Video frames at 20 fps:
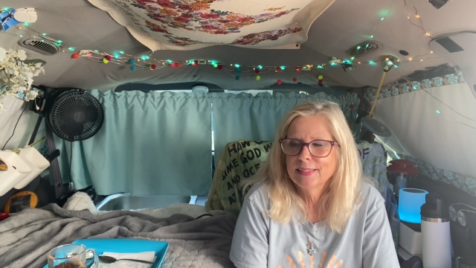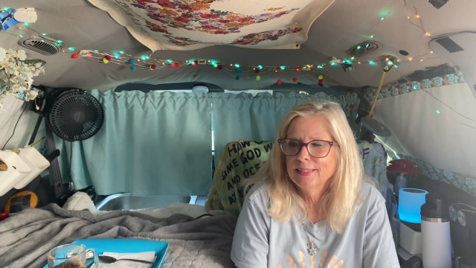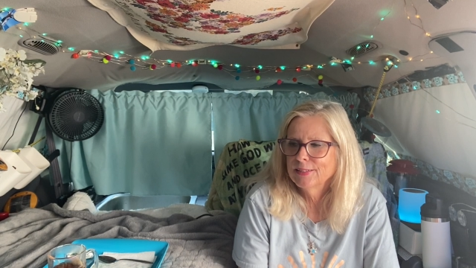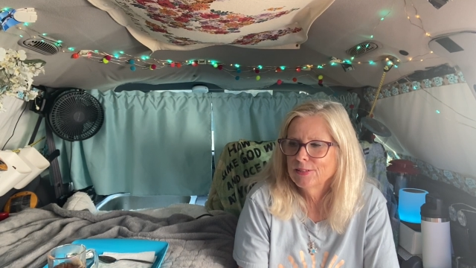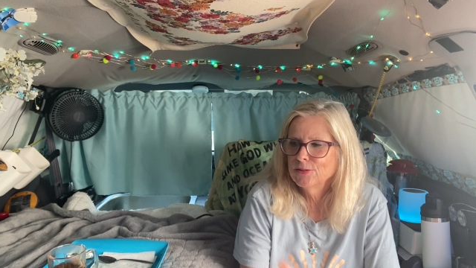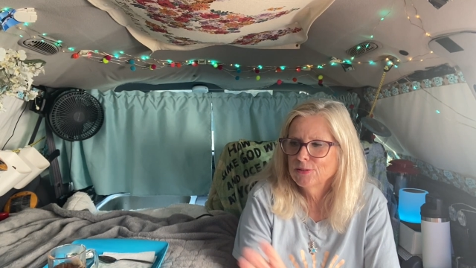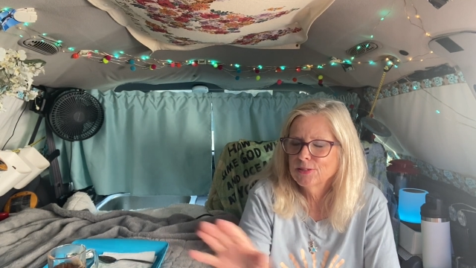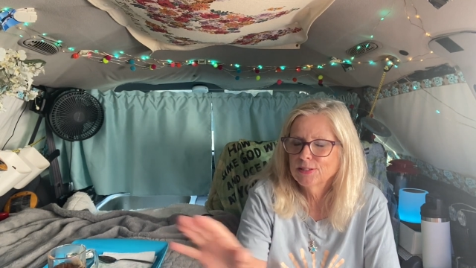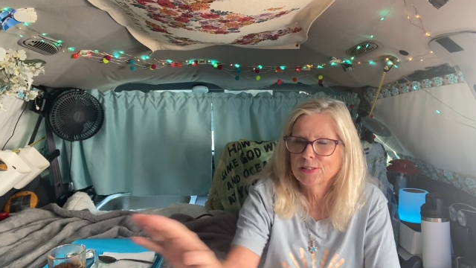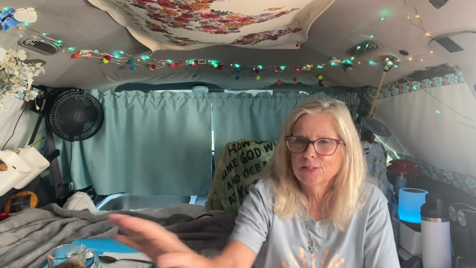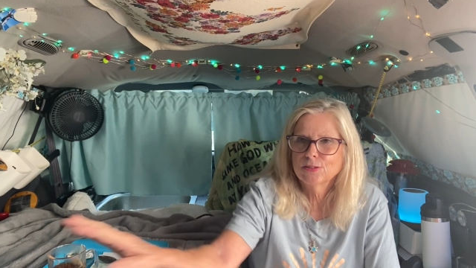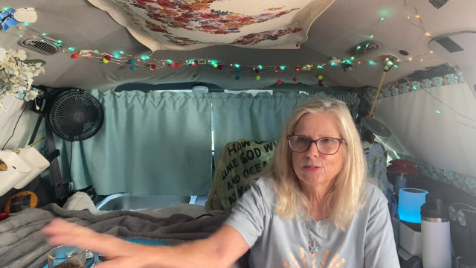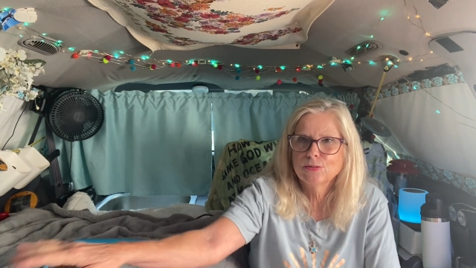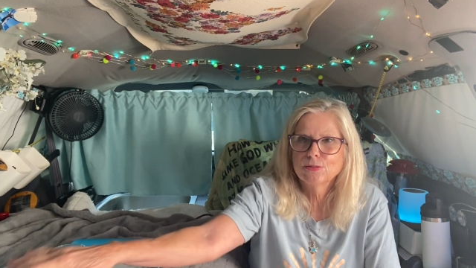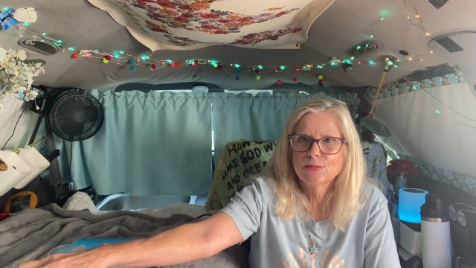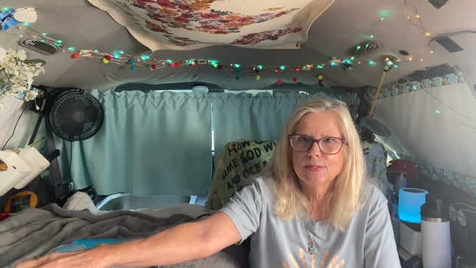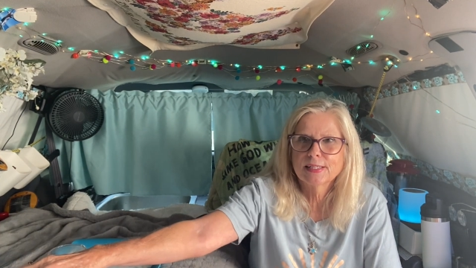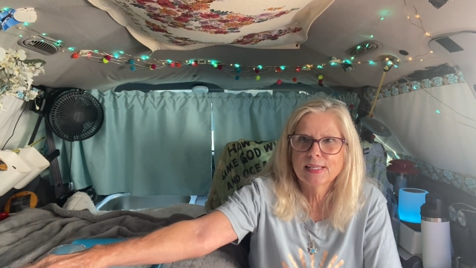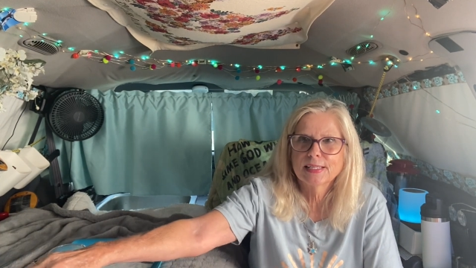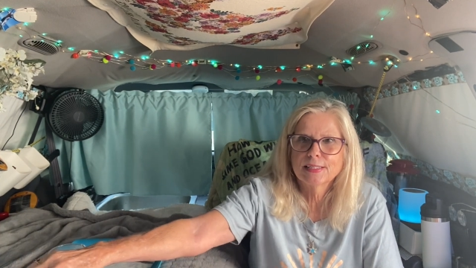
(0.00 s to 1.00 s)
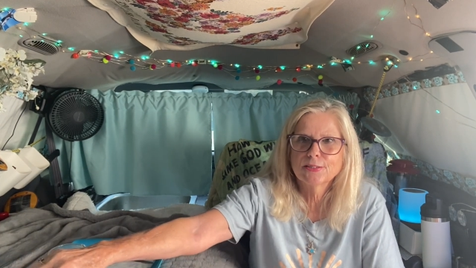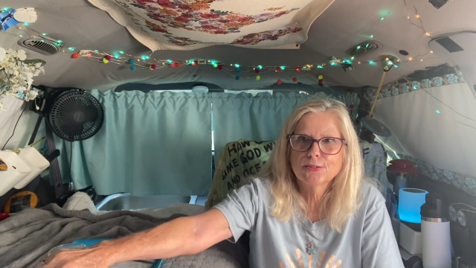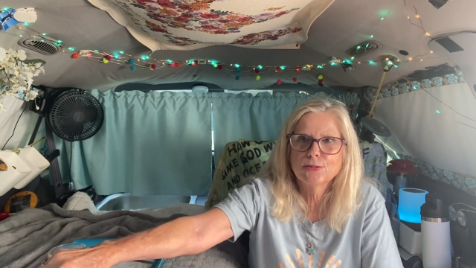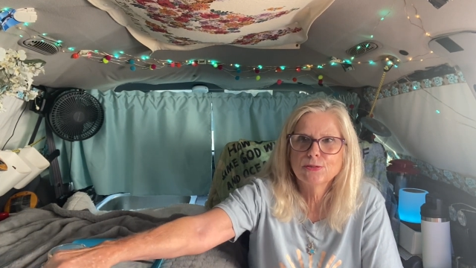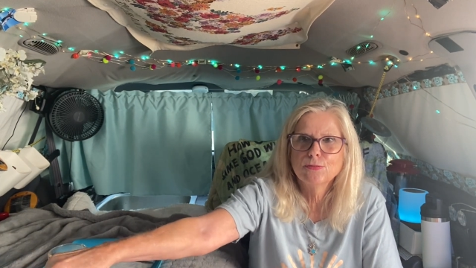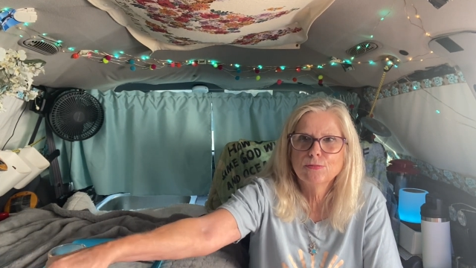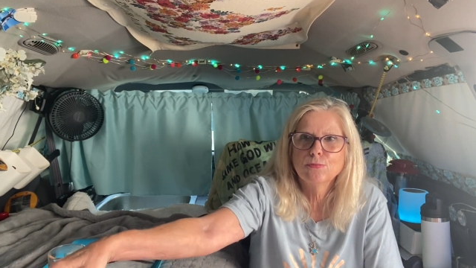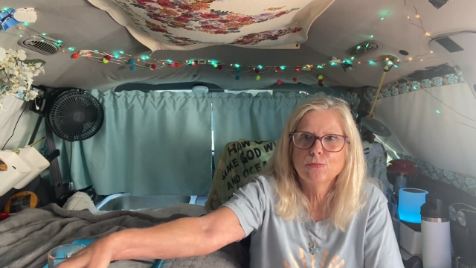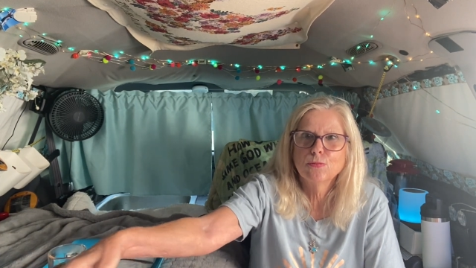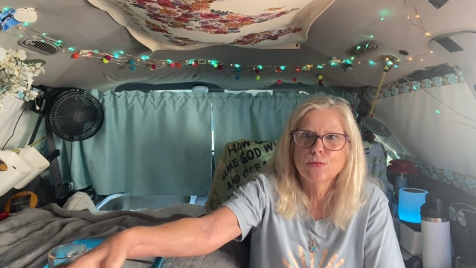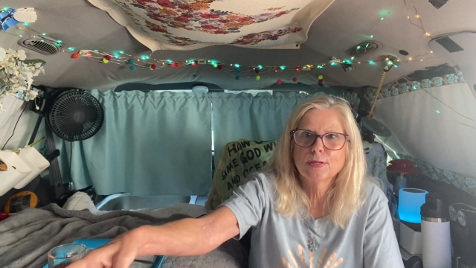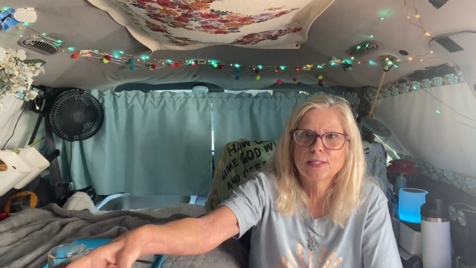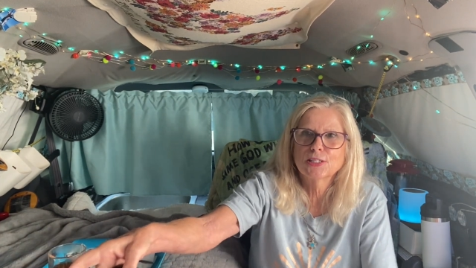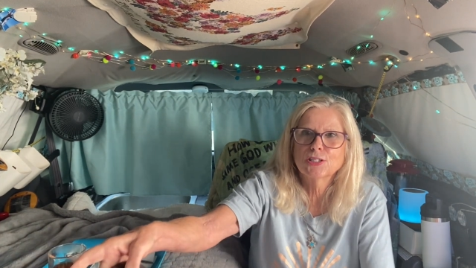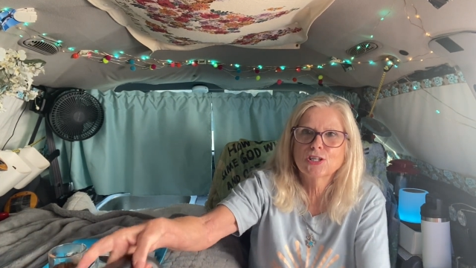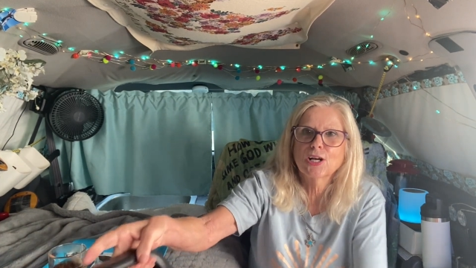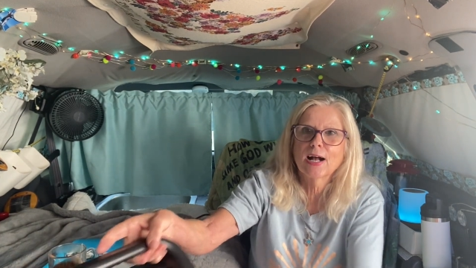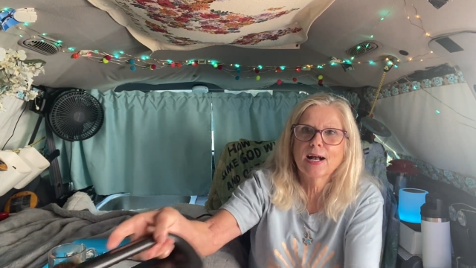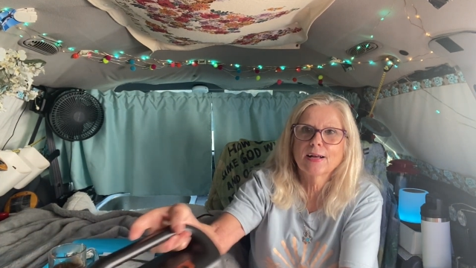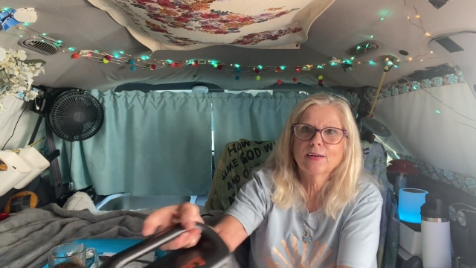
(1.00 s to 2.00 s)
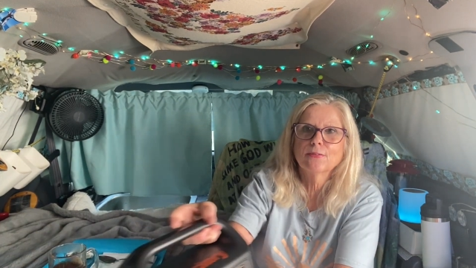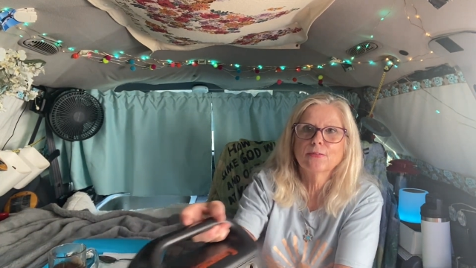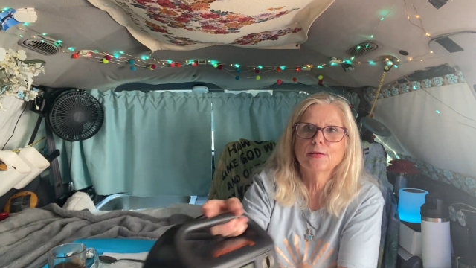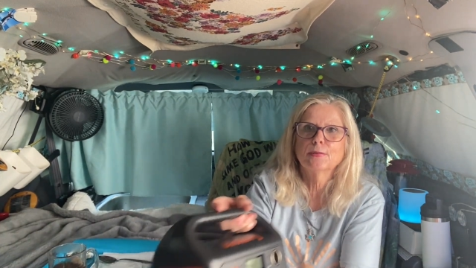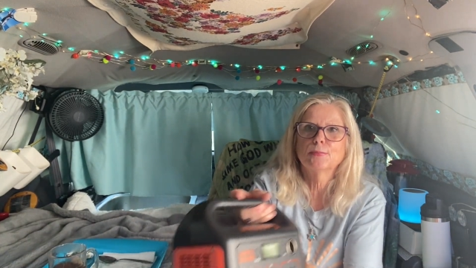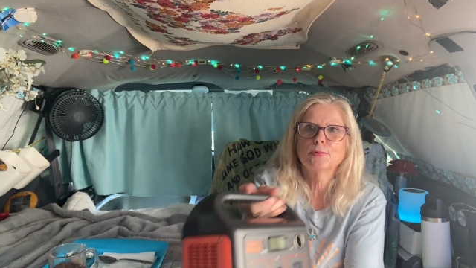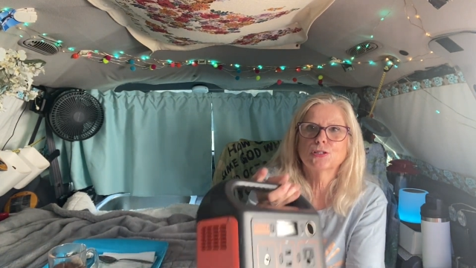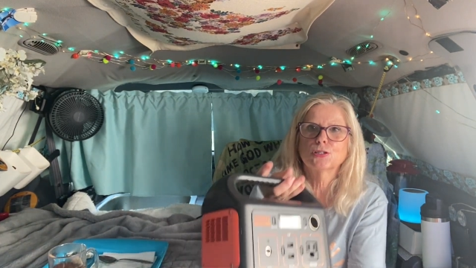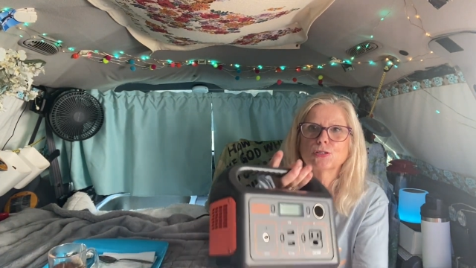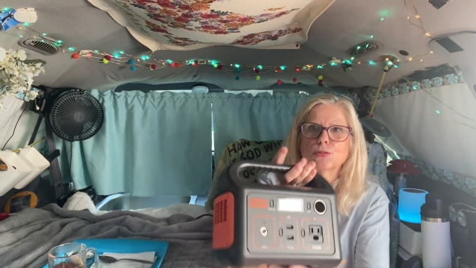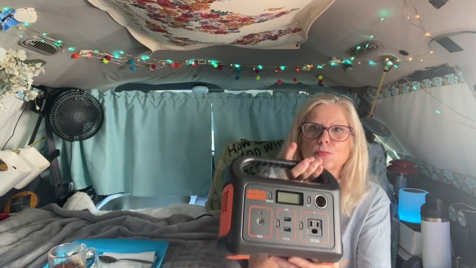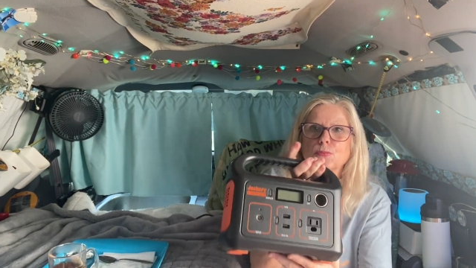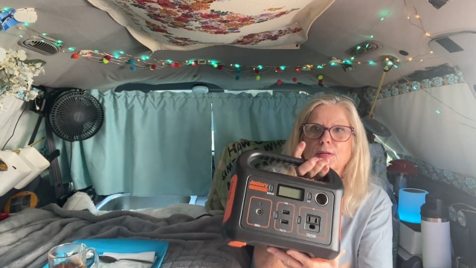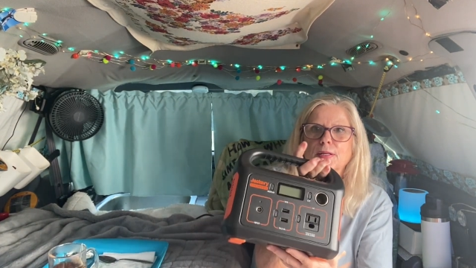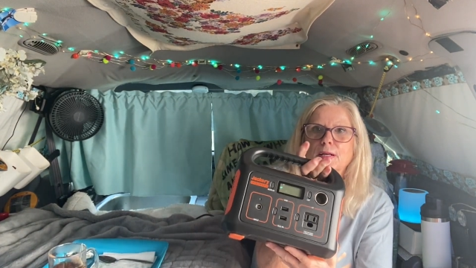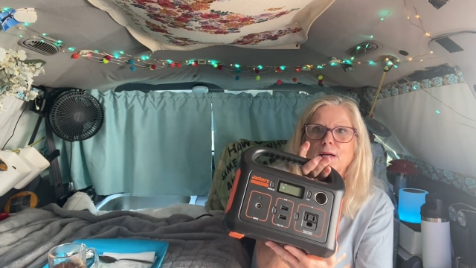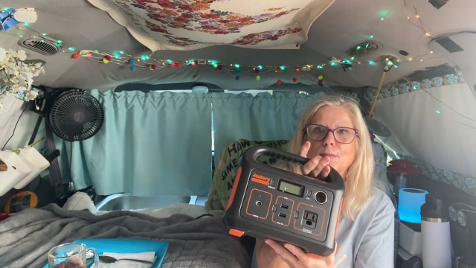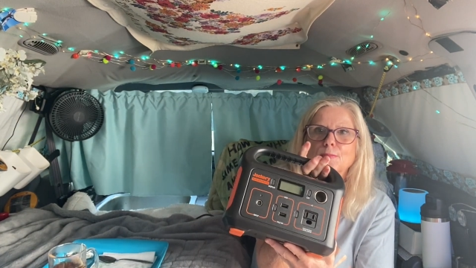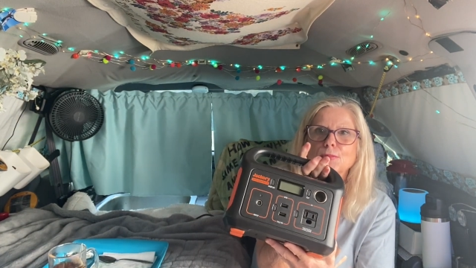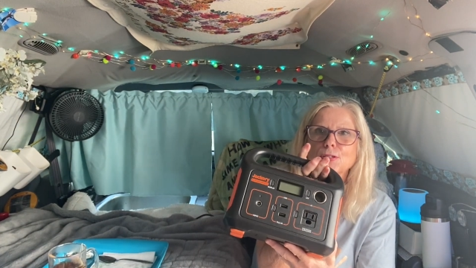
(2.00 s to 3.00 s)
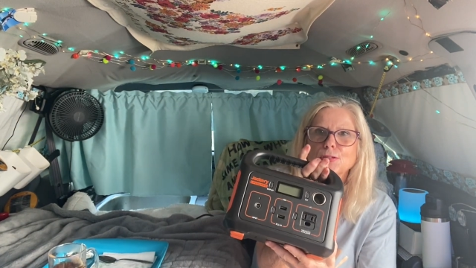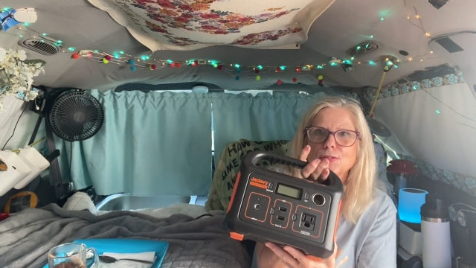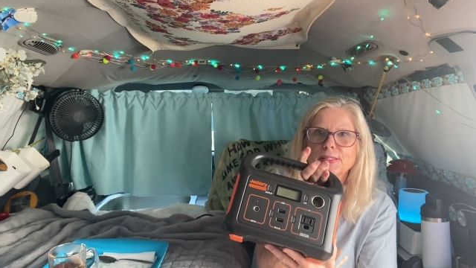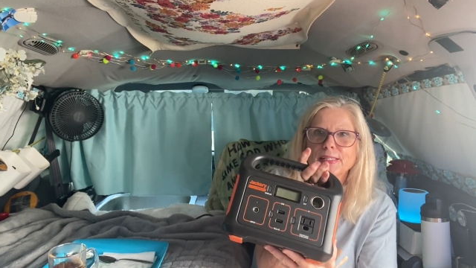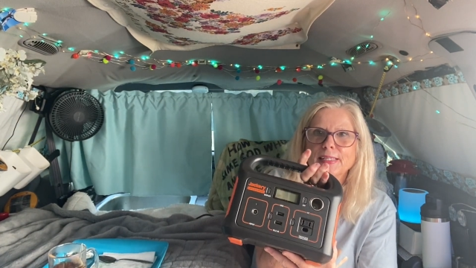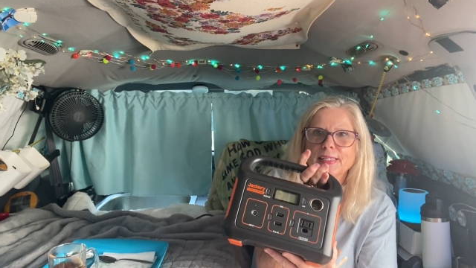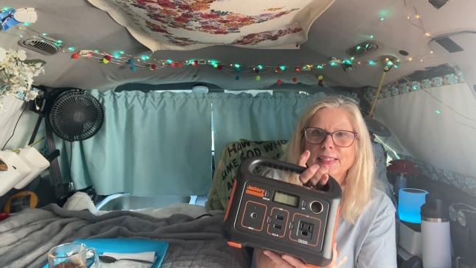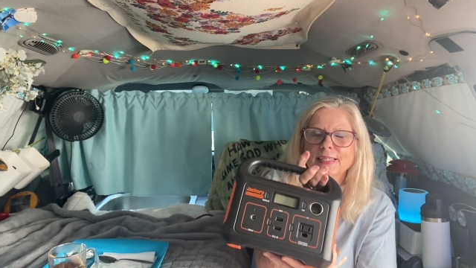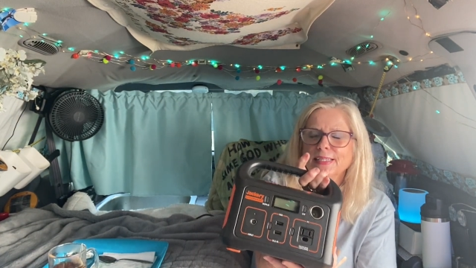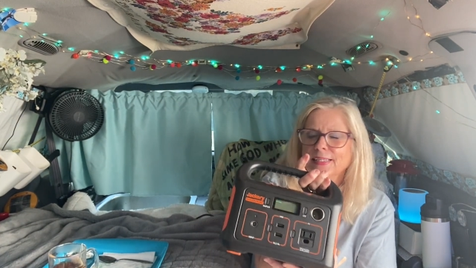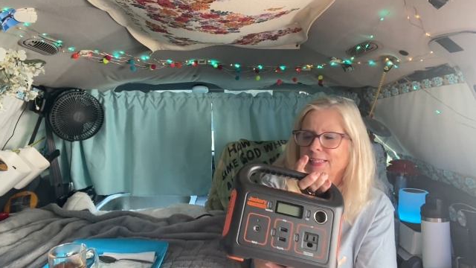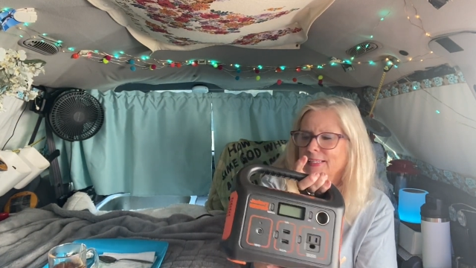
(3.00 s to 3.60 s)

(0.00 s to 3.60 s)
You can use a 240 Jackery, which is what I'm using